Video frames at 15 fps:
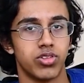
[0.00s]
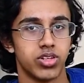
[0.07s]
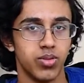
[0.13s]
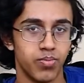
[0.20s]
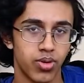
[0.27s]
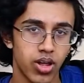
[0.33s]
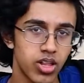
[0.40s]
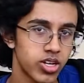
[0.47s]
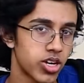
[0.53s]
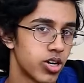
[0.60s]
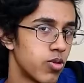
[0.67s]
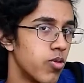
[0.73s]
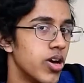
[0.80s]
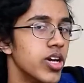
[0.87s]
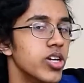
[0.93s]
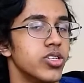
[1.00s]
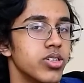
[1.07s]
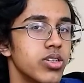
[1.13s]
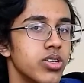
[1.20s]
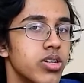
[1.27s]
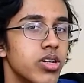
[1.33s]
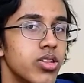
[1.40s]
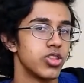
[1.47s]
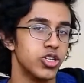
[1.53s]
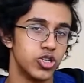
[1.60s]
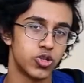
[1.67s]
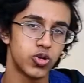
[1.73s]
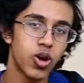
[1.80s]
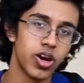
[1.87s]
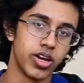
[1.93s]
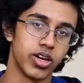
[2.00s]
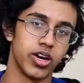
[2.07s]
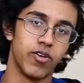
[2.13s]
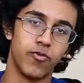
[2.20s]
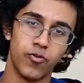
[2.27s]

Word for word: symbolic equations, the drawing of